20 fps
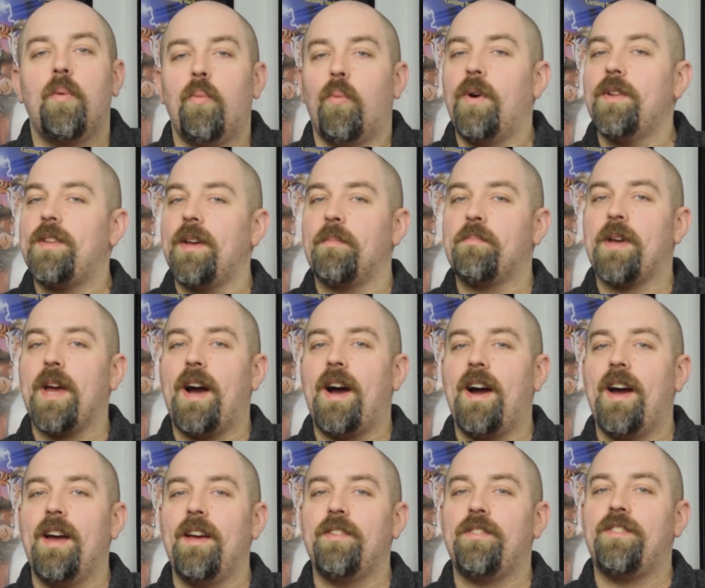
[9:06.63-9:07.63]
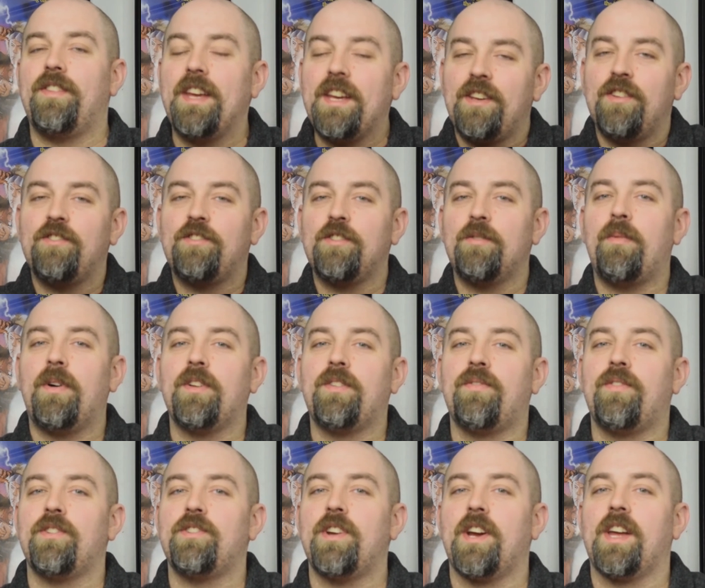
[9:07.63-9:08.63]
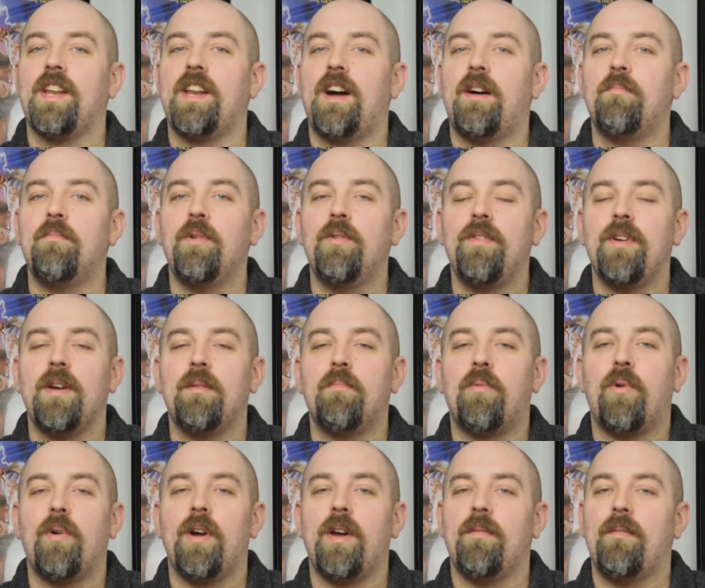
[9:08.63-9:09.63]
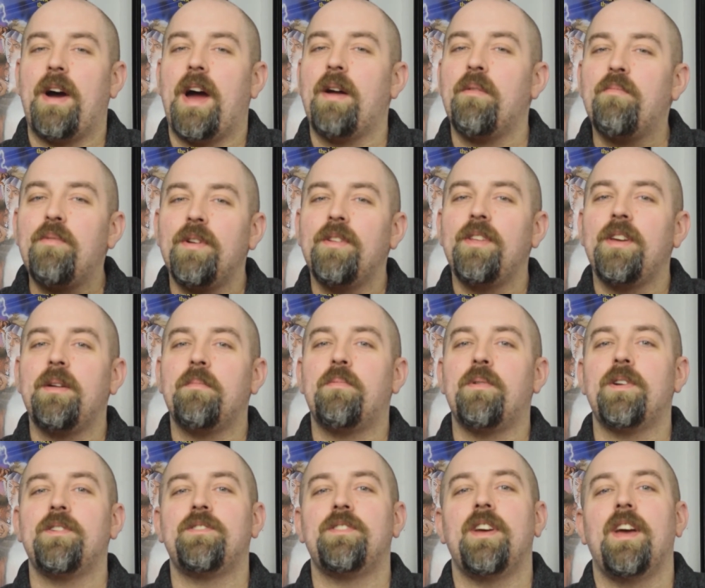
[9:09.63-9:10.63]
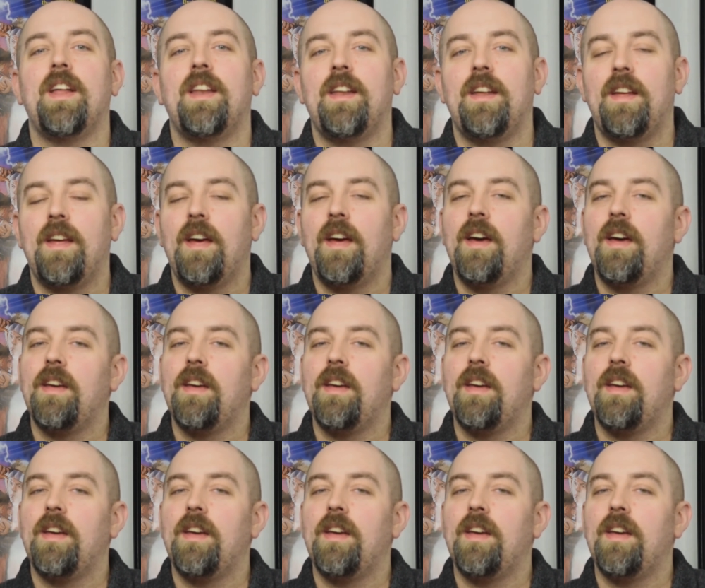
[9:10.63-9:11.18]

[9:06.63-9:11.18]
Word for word: What's up guys? Thank you so much for checking out Movie Emporium. I really appreciate it.